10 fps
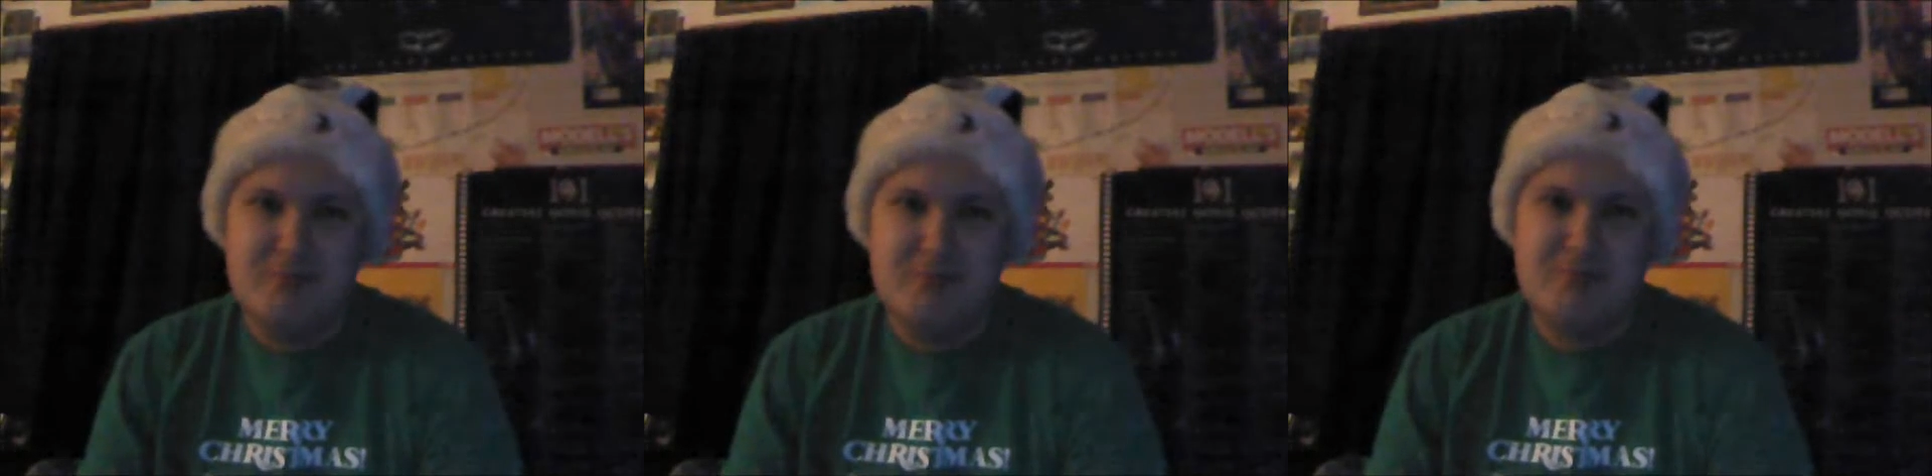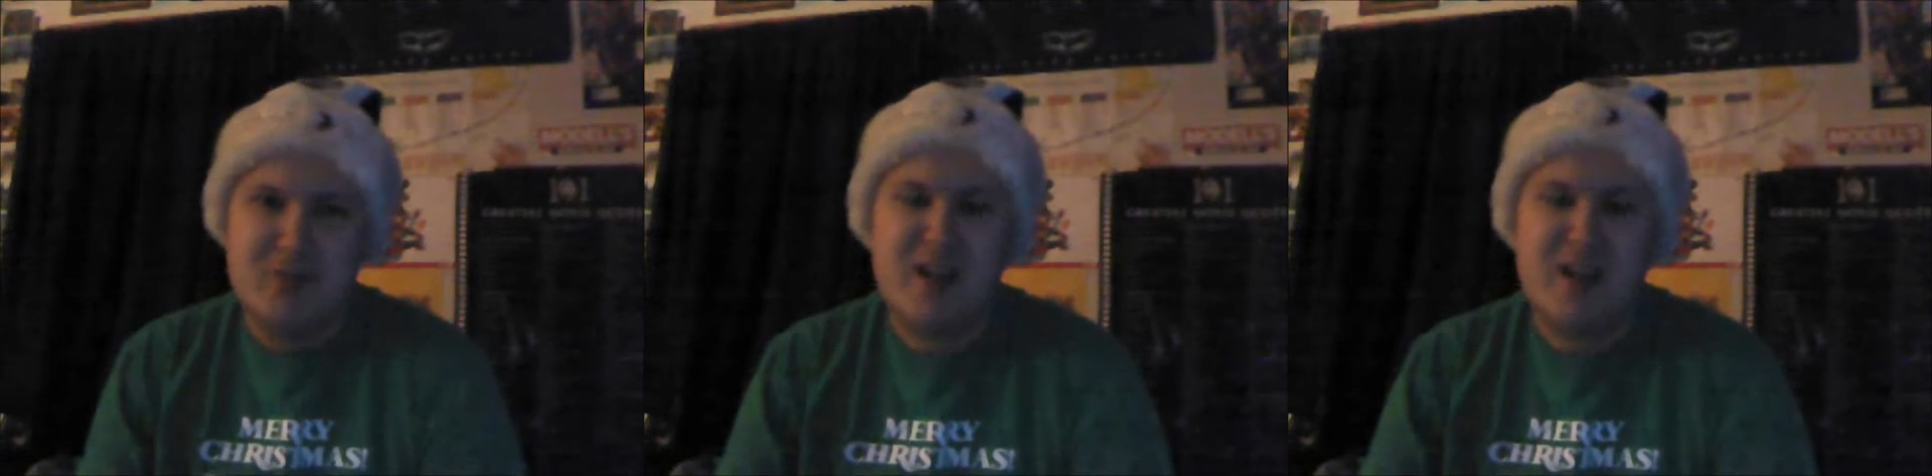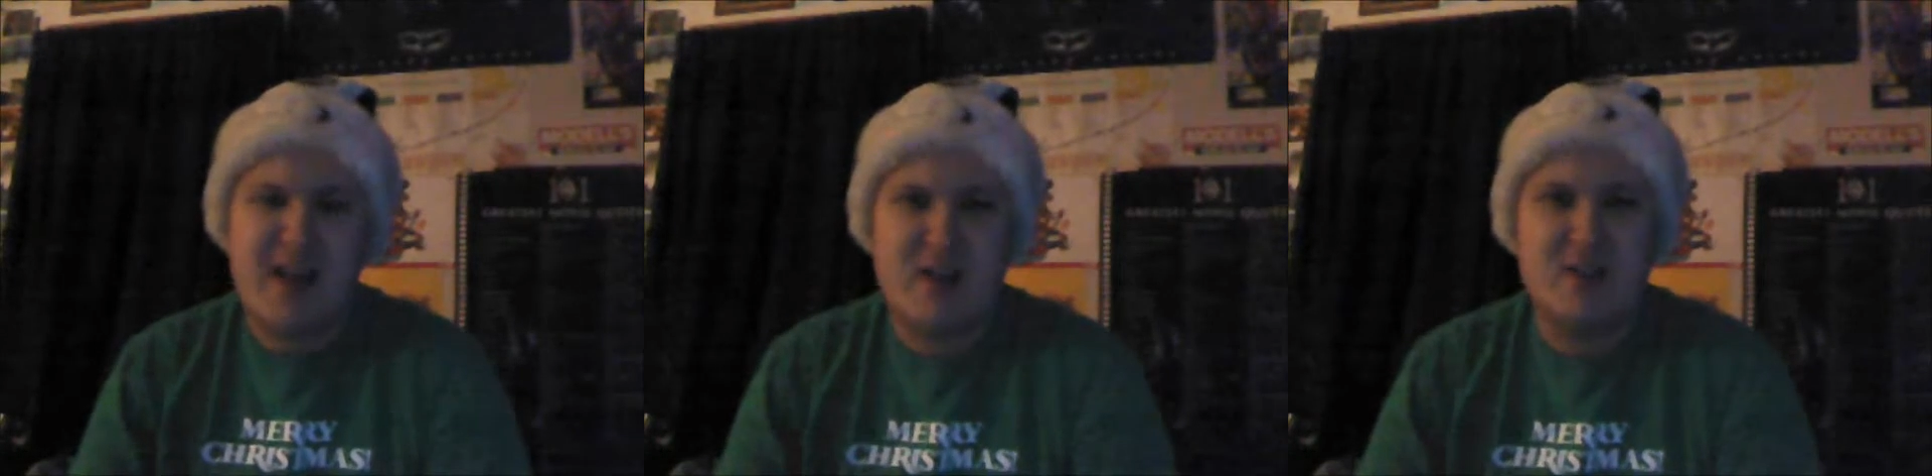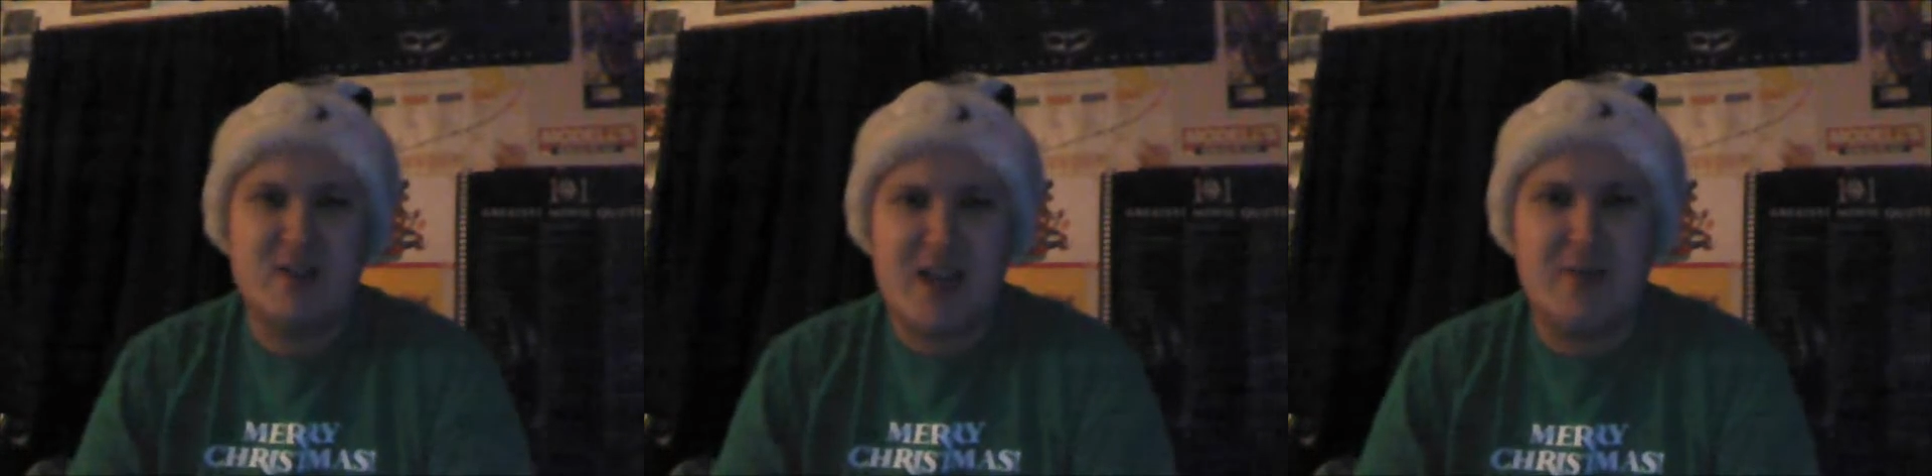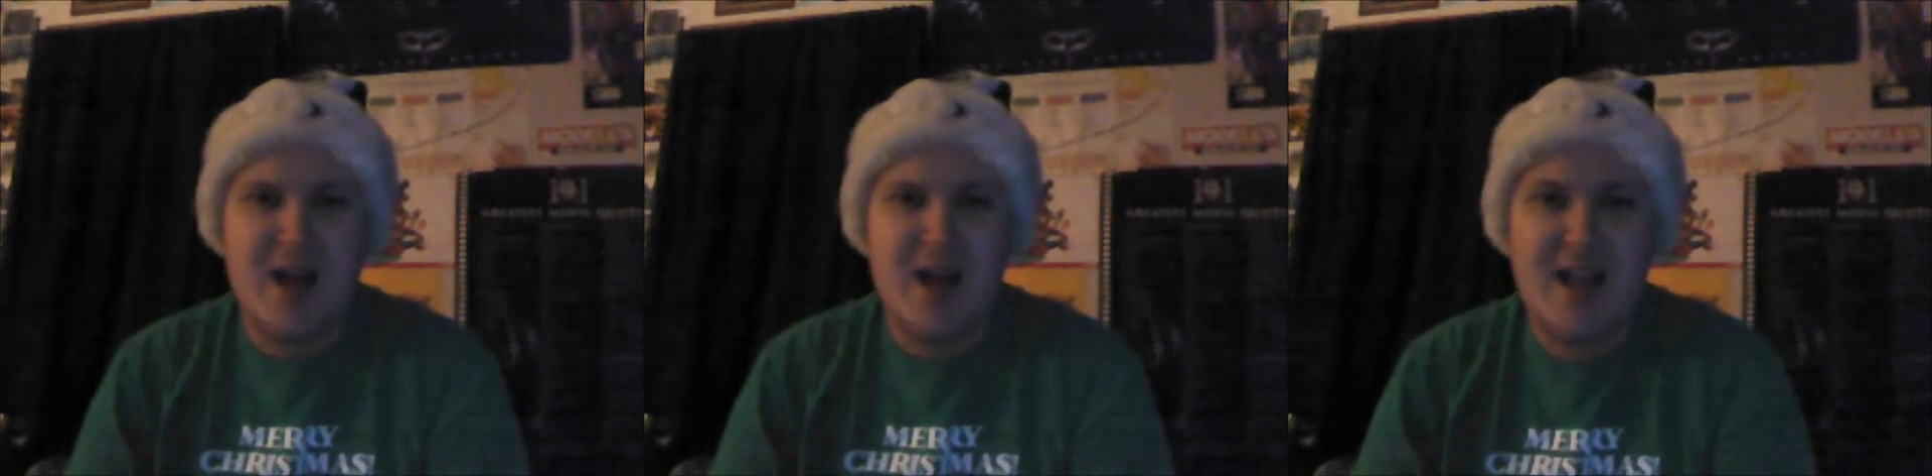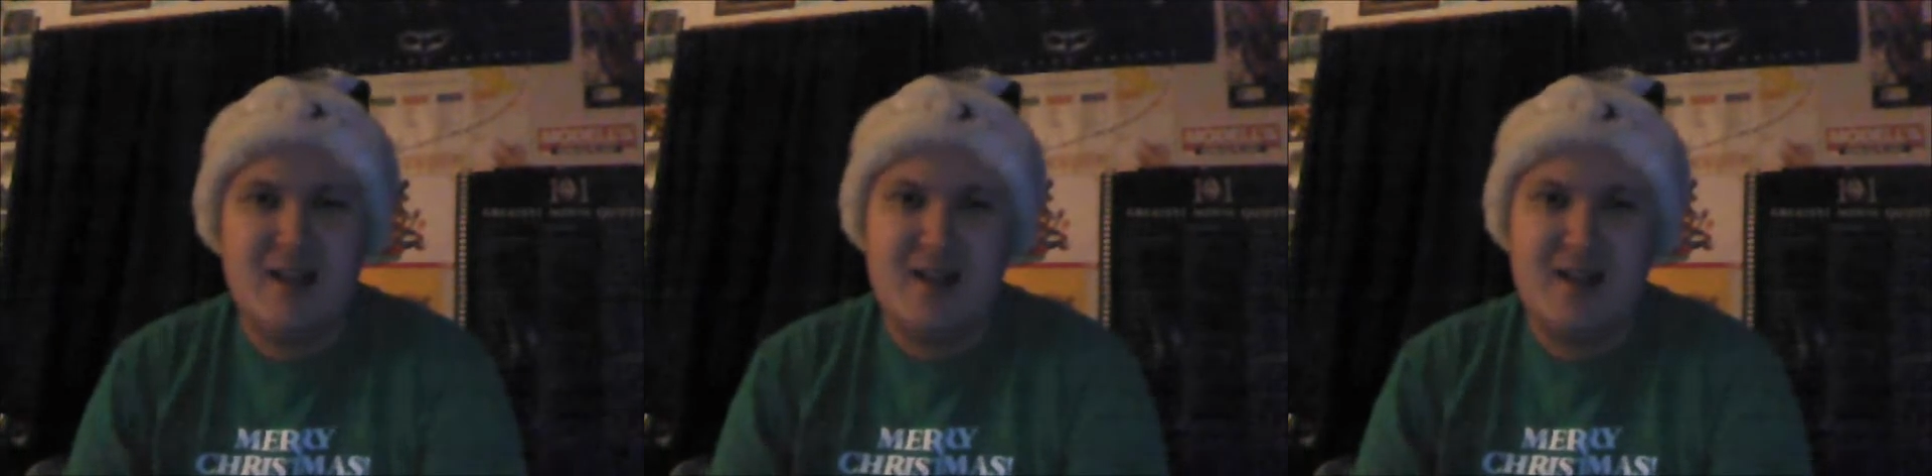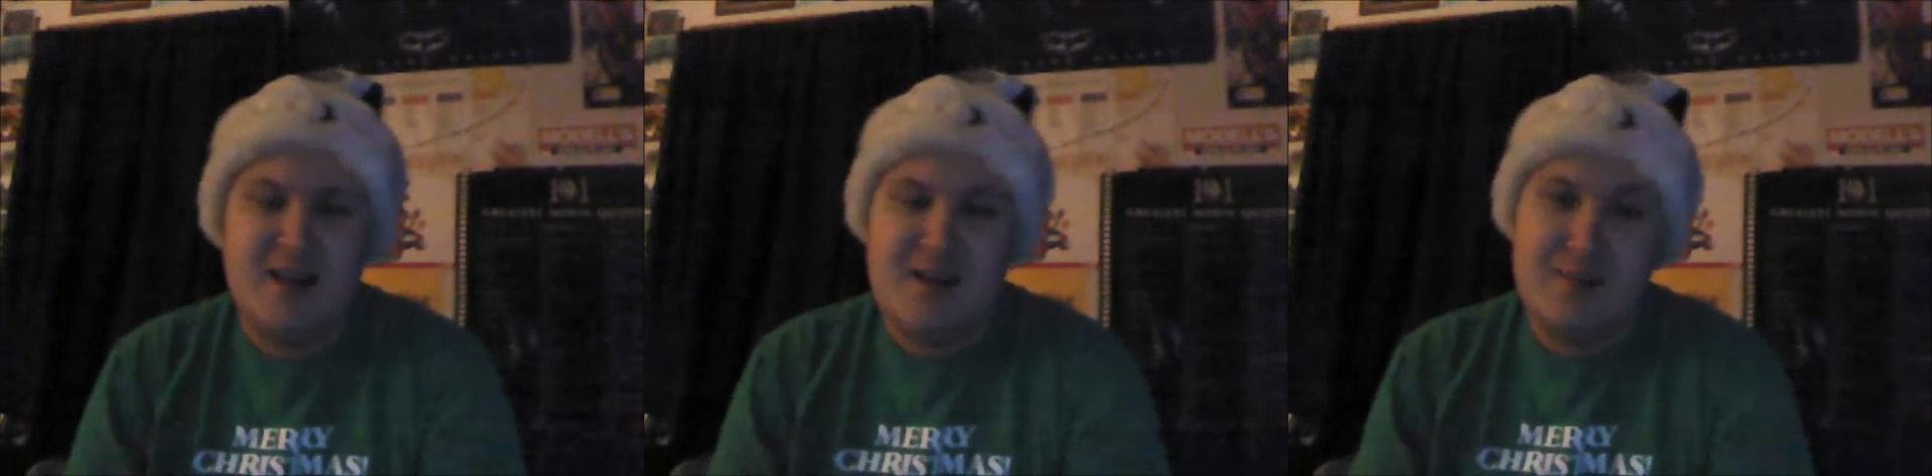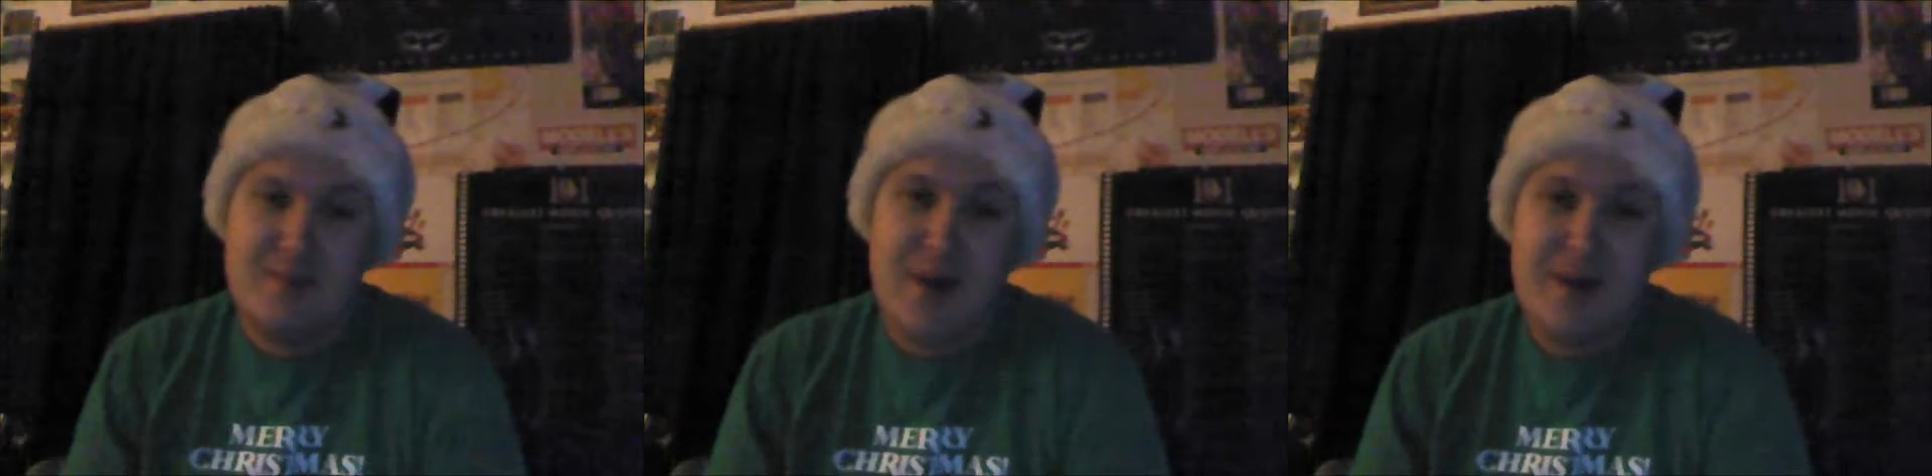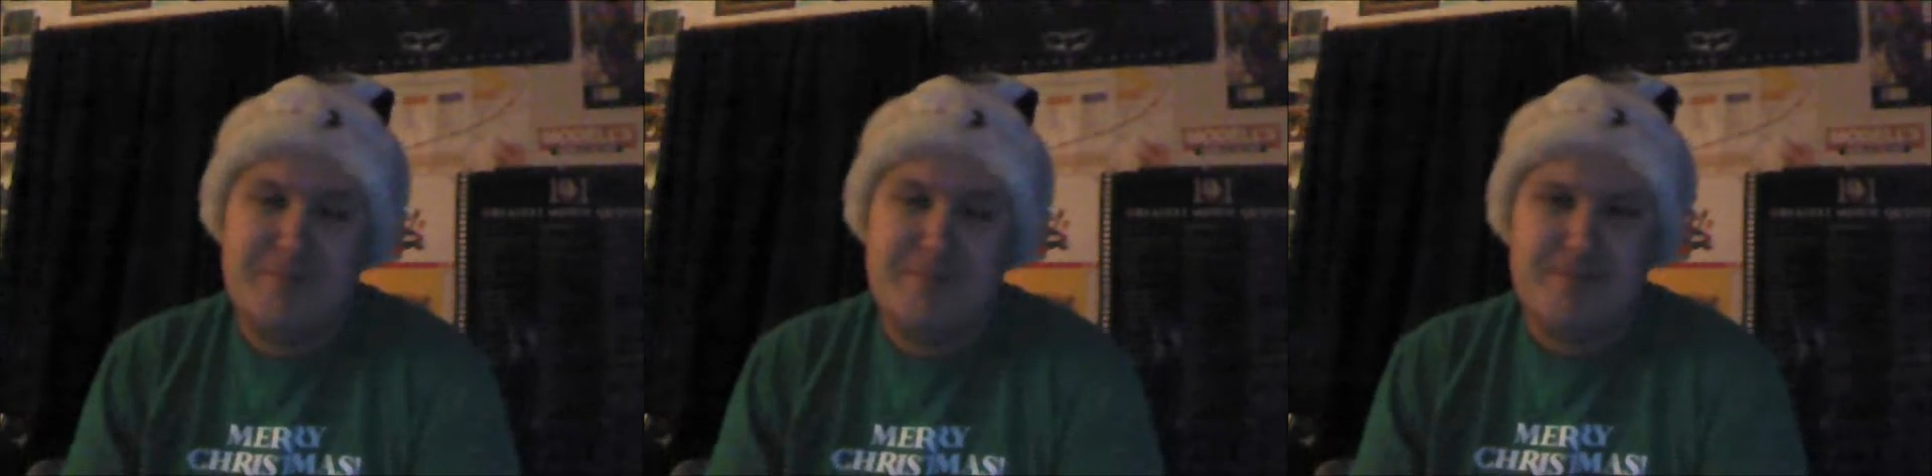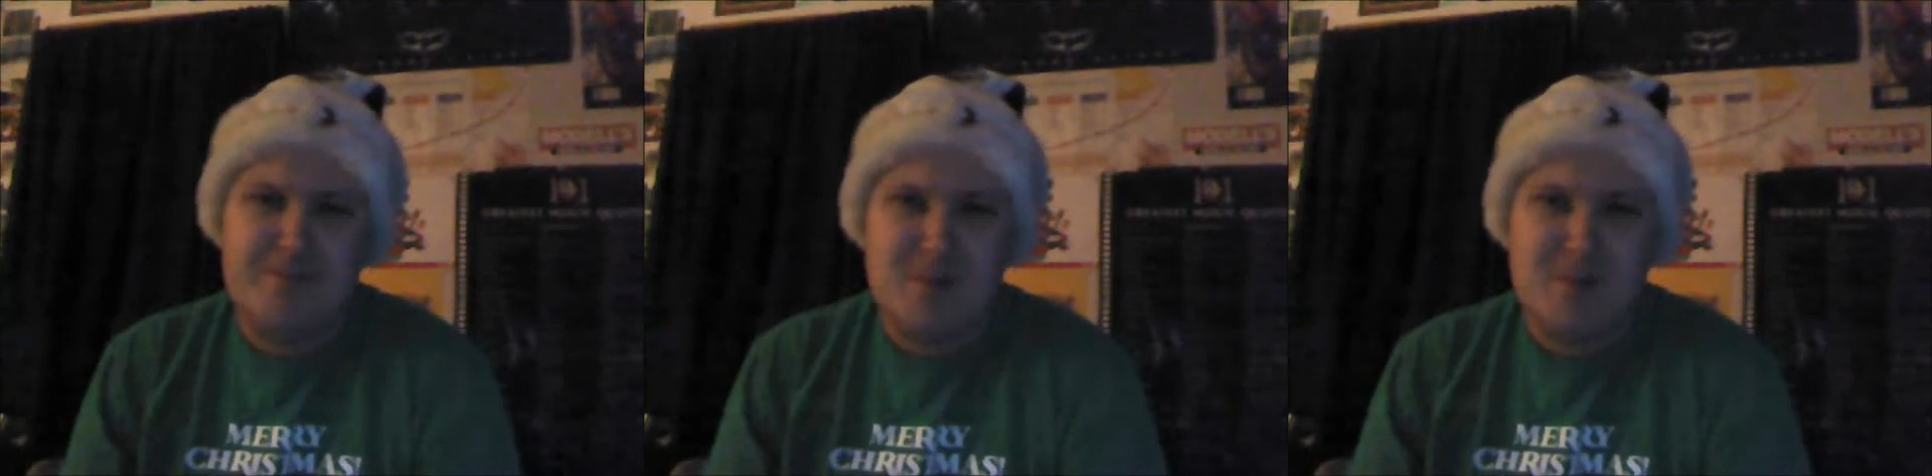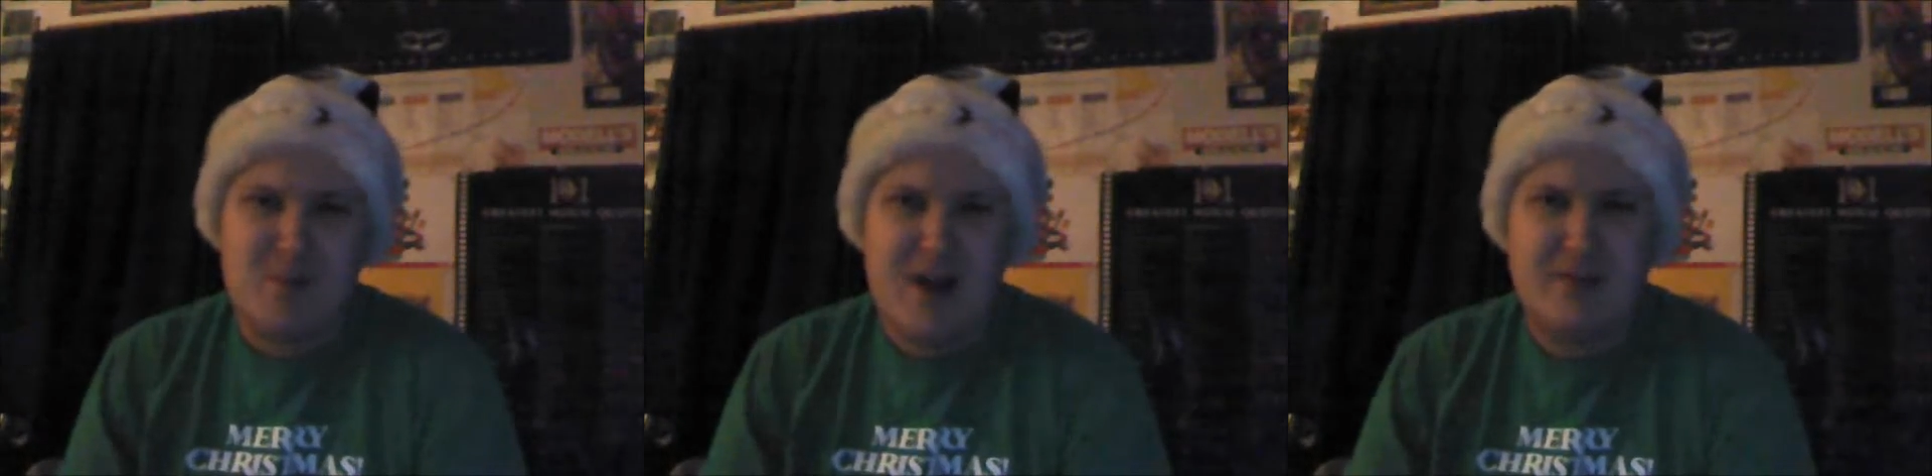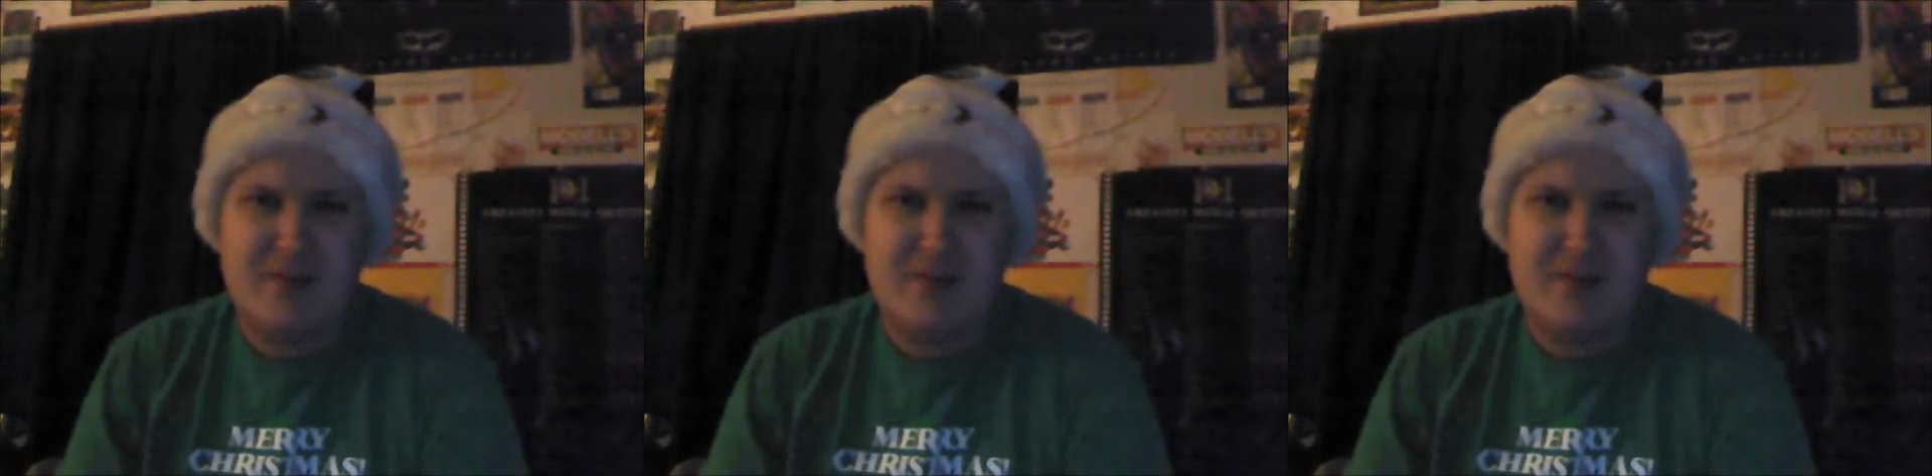will get entertained by it. But, problem